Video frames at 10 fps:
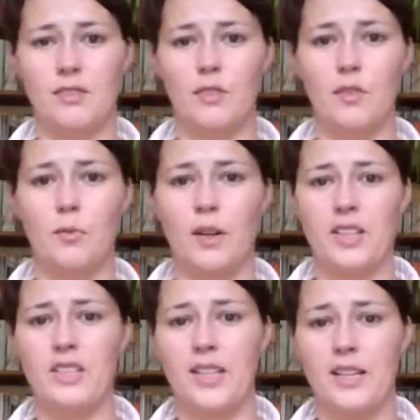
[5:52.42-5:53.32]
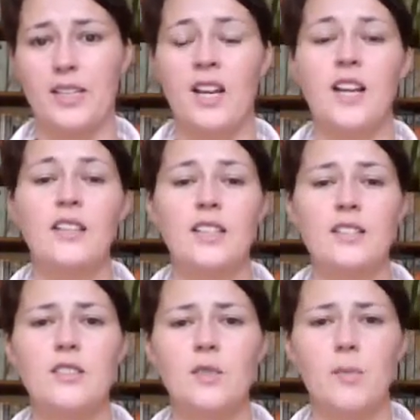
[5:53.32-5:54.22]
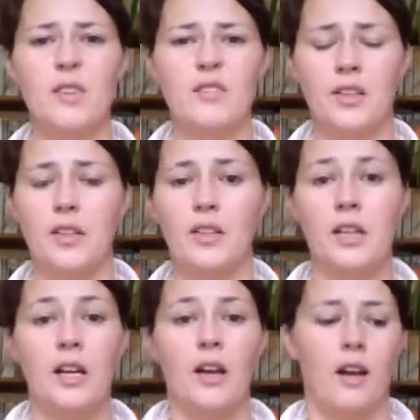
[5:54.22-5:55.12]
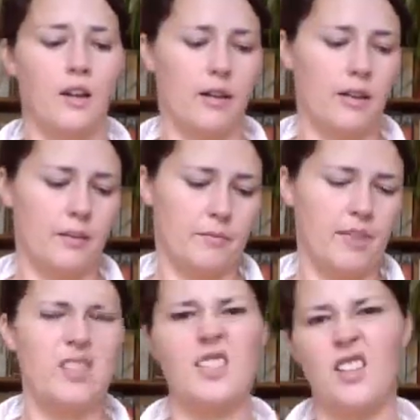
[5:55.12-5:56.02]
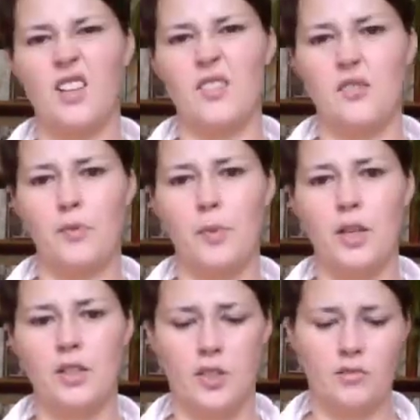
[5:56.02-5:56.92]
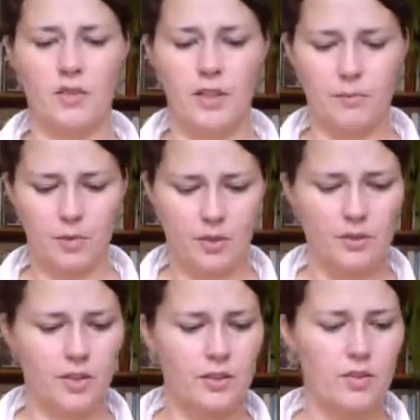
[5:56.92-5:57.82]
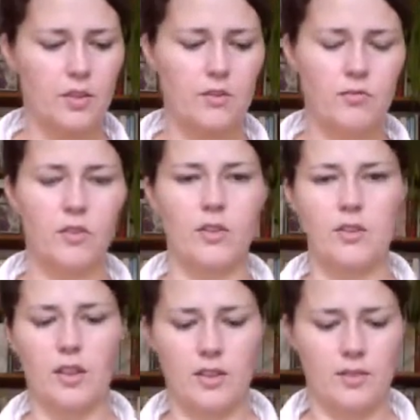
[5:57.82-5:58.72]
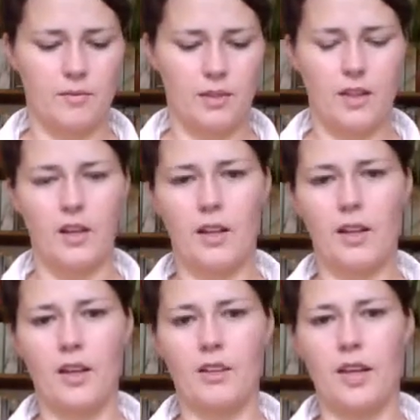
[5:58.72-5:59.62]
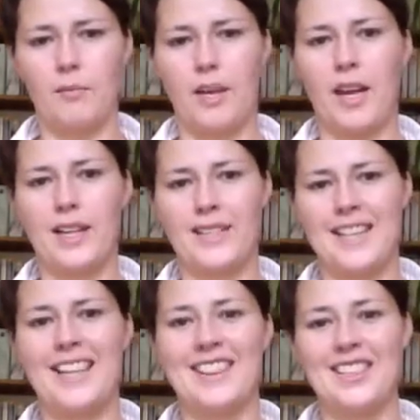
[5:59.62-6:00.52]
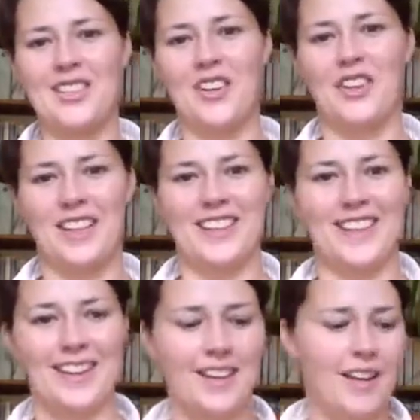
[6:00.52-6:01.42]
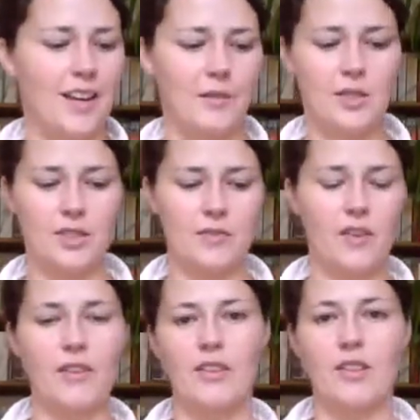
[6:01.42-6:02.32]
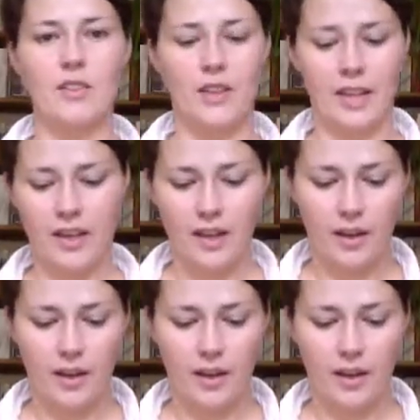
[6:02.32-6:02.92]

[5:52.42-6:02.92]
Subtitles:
you about this next. This is a bit of a disastrous purchase really, because I chose the wrong size and I can't get my hand in the jolly thing, which is very annoying.